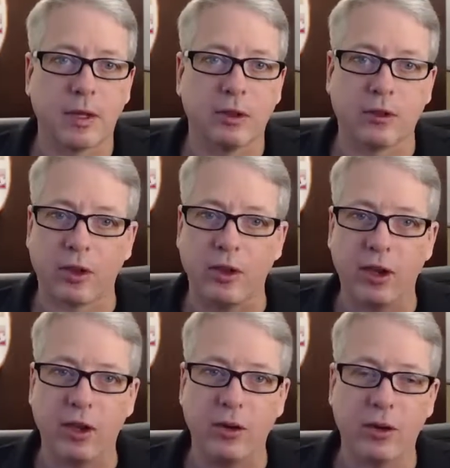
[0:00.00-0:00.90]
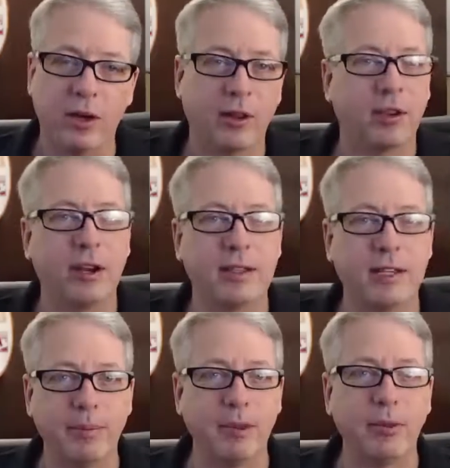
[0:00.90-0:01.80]
So there you go, another great
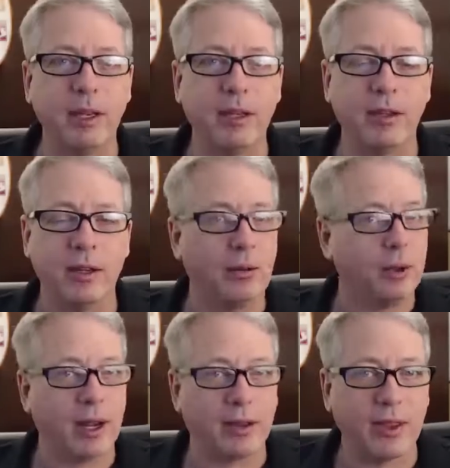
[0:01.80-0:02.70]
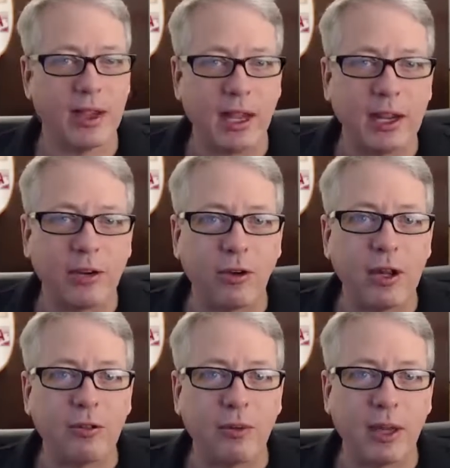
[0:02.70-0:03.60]
tip of the week. We got to thank Ed
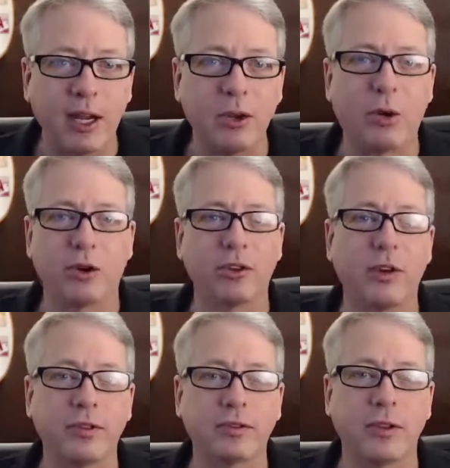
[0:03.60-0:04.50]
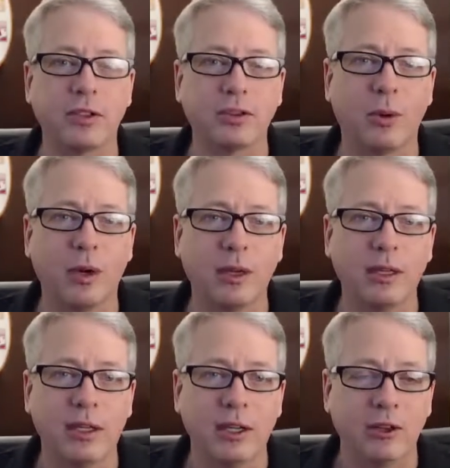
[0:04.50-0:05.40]
Green from the headquarters office for this one.
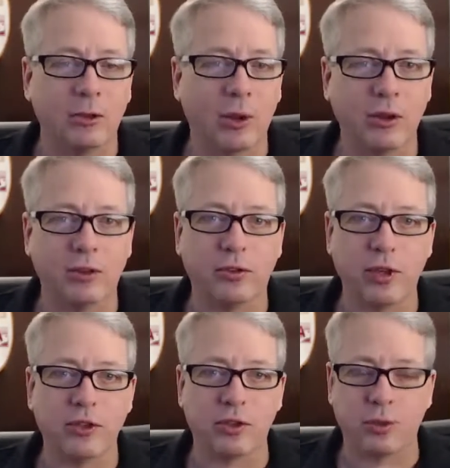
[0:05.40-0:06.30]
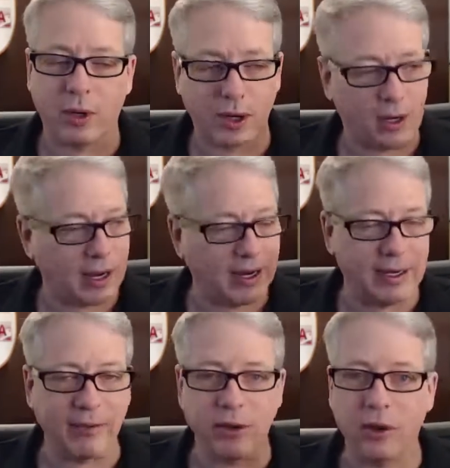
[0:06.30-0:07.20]
It's one of those features where I
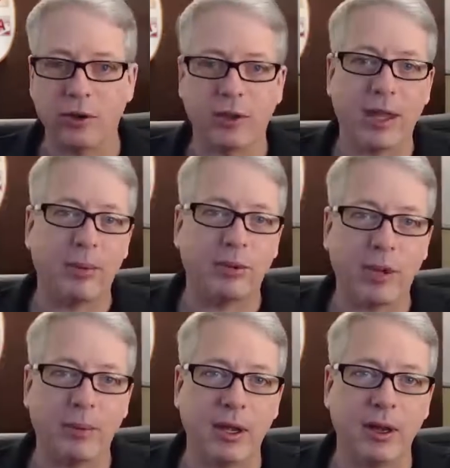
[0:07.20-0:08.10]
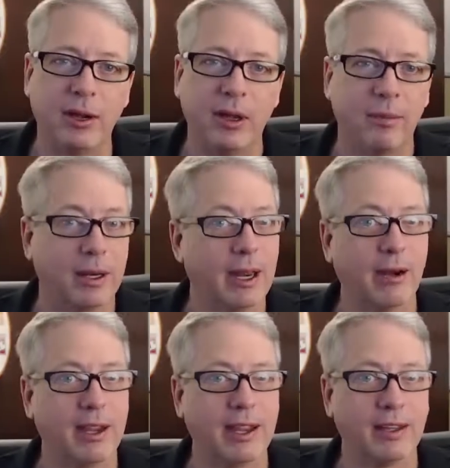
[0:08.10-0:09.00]
never noticed that was up there, but now
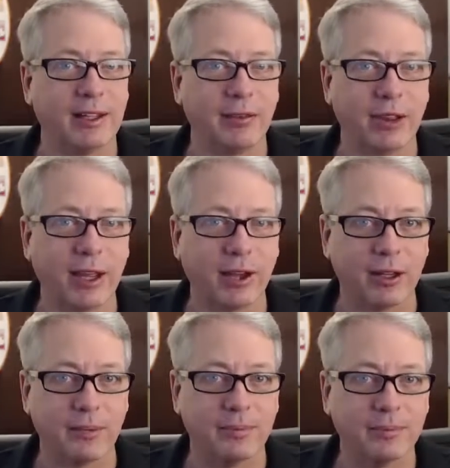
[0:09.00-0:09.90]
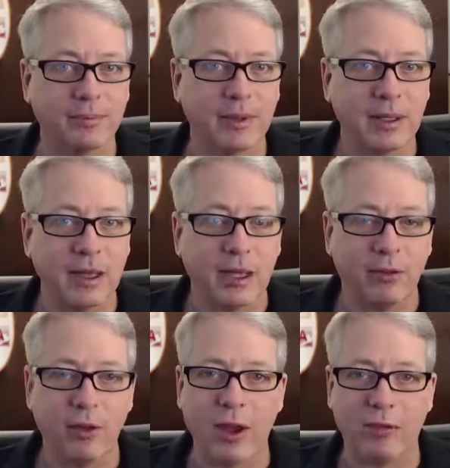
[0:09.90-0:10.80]
I can't live without it.
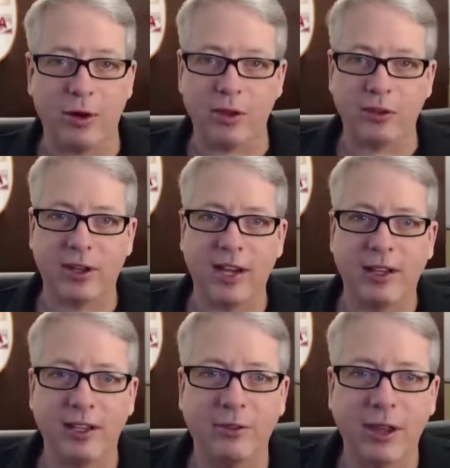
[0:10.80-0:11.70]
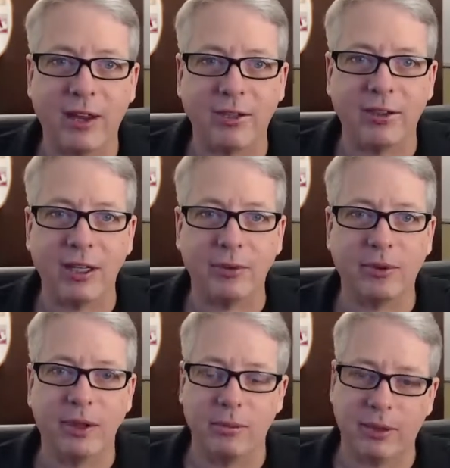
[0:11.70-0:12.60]
If you have one of those can't live without it tips,
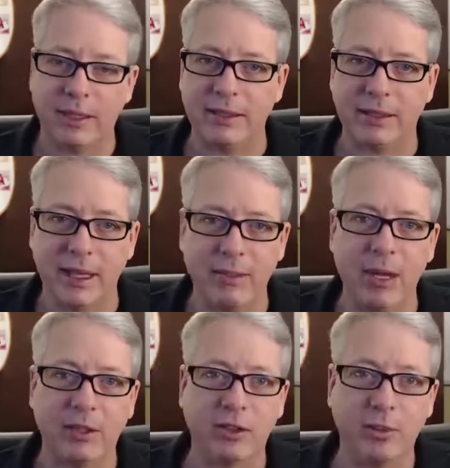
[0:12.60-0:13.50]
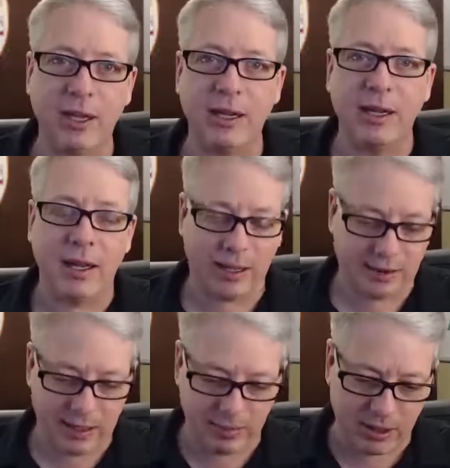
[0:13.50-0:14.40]
please email it to me at
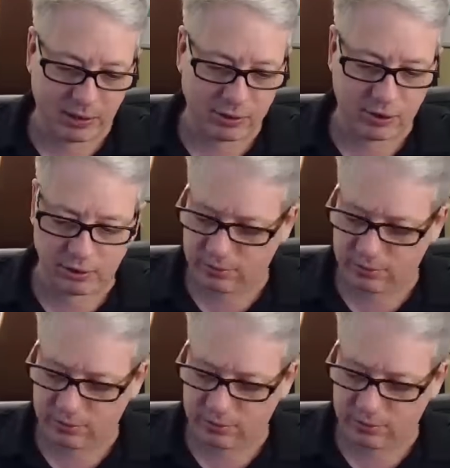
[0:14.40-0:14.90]
the email address.